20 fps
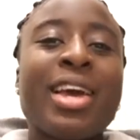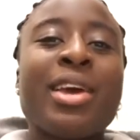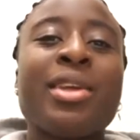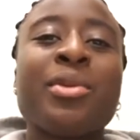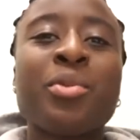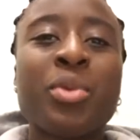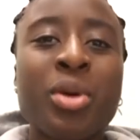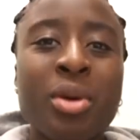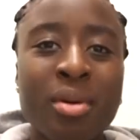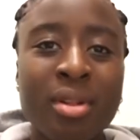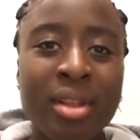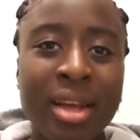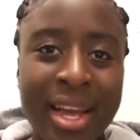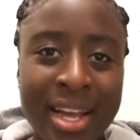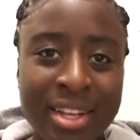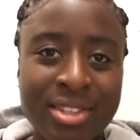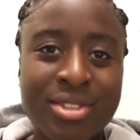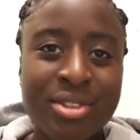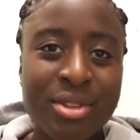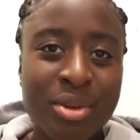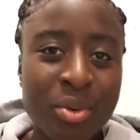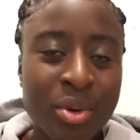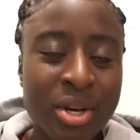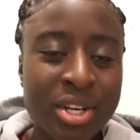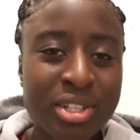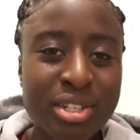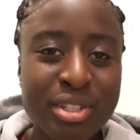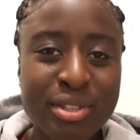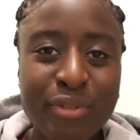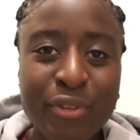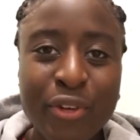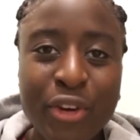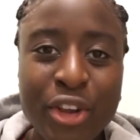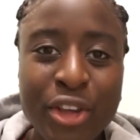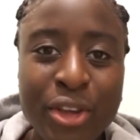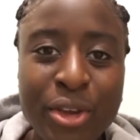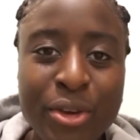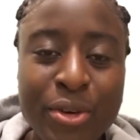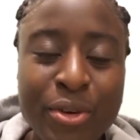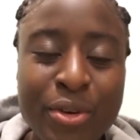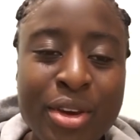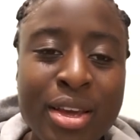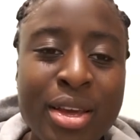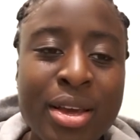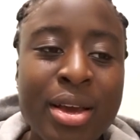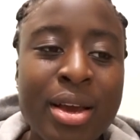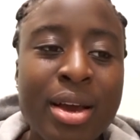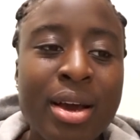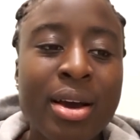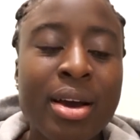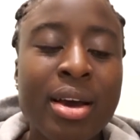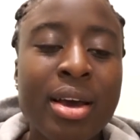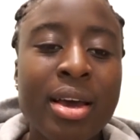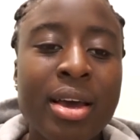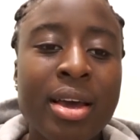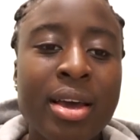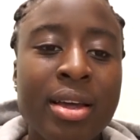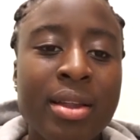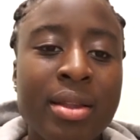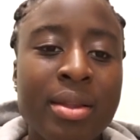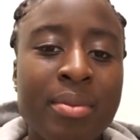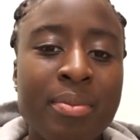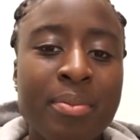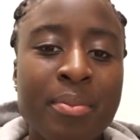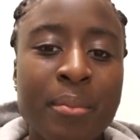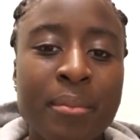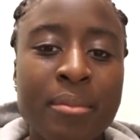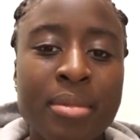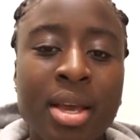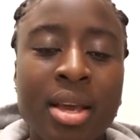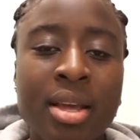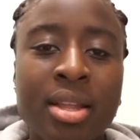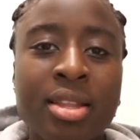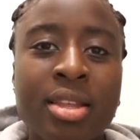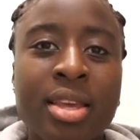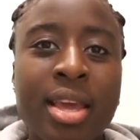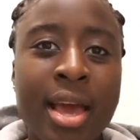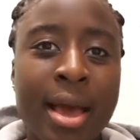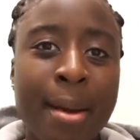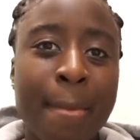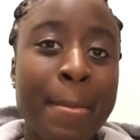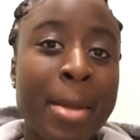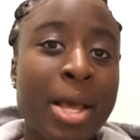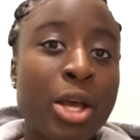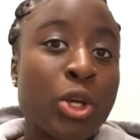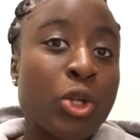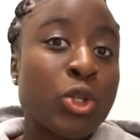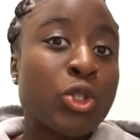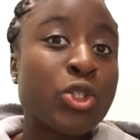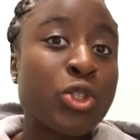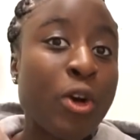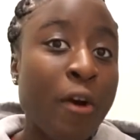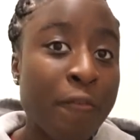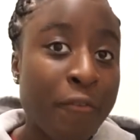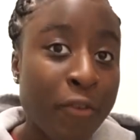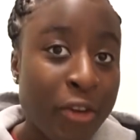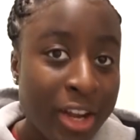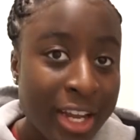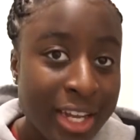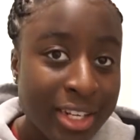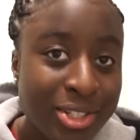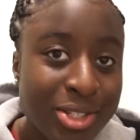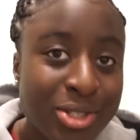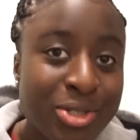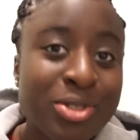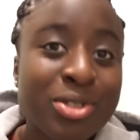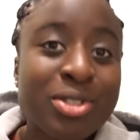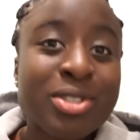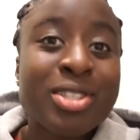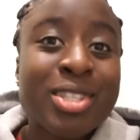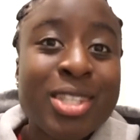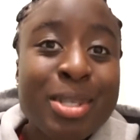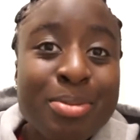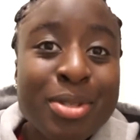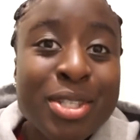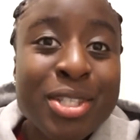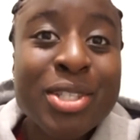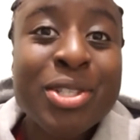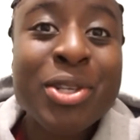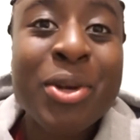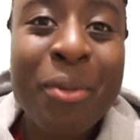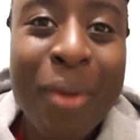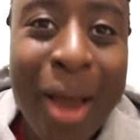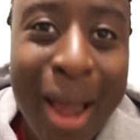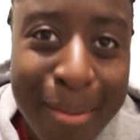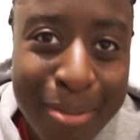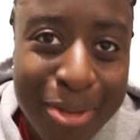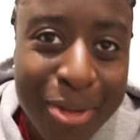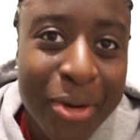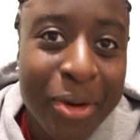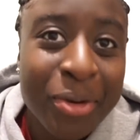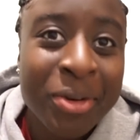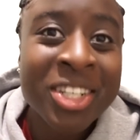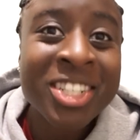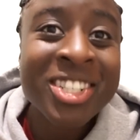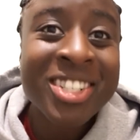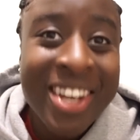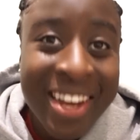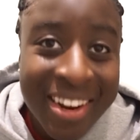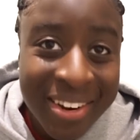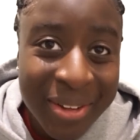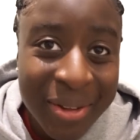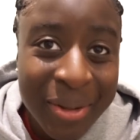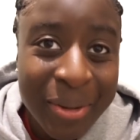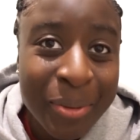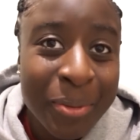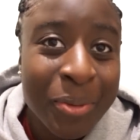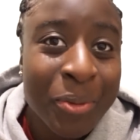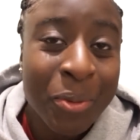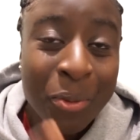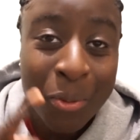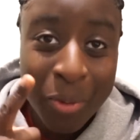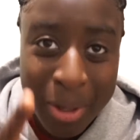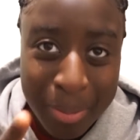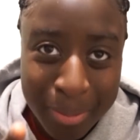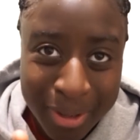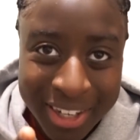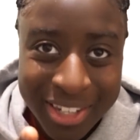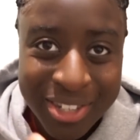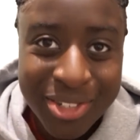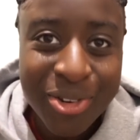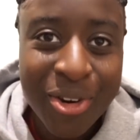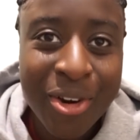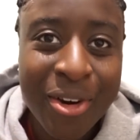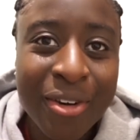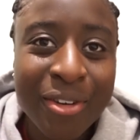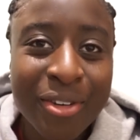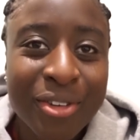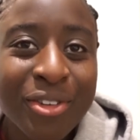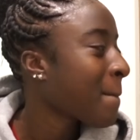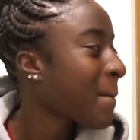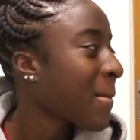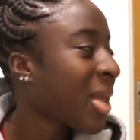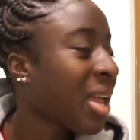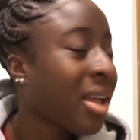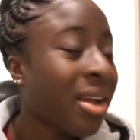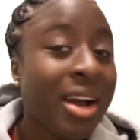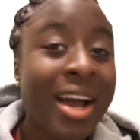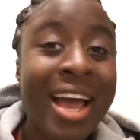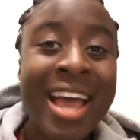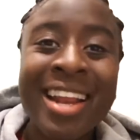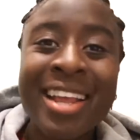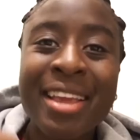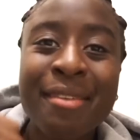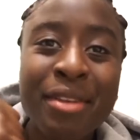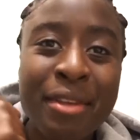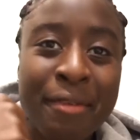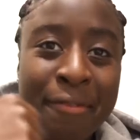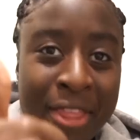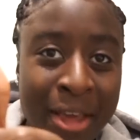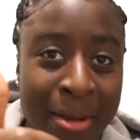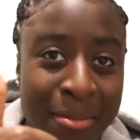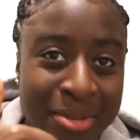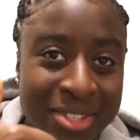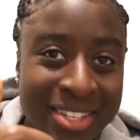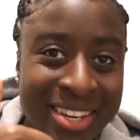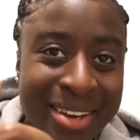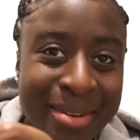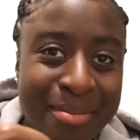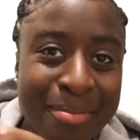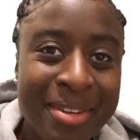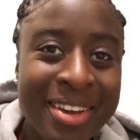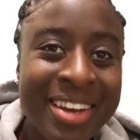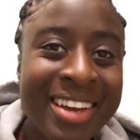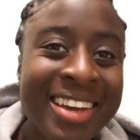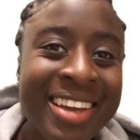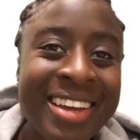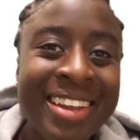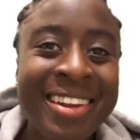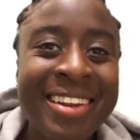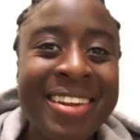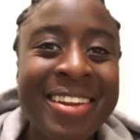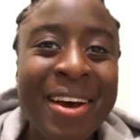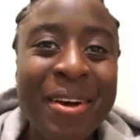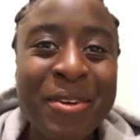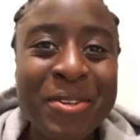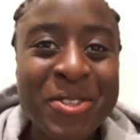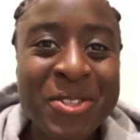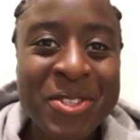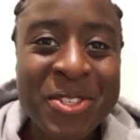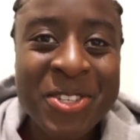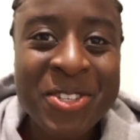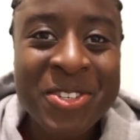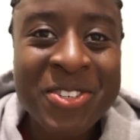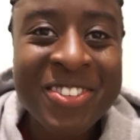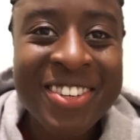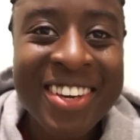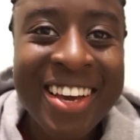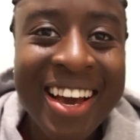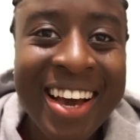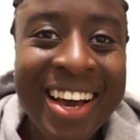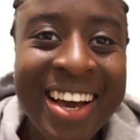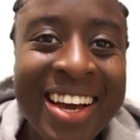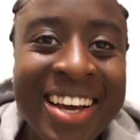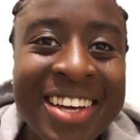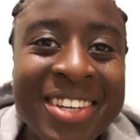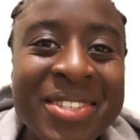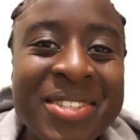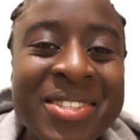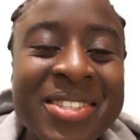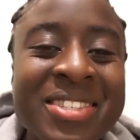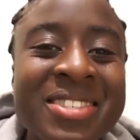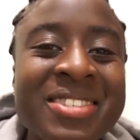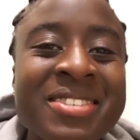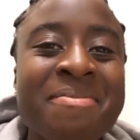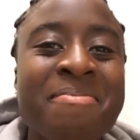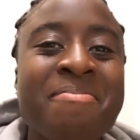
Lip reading: and we will answer the questions for you. And yeah, don't forget to subscribe to our channel, WePlayStrong, and give it a thumbs up, and I'll see you guys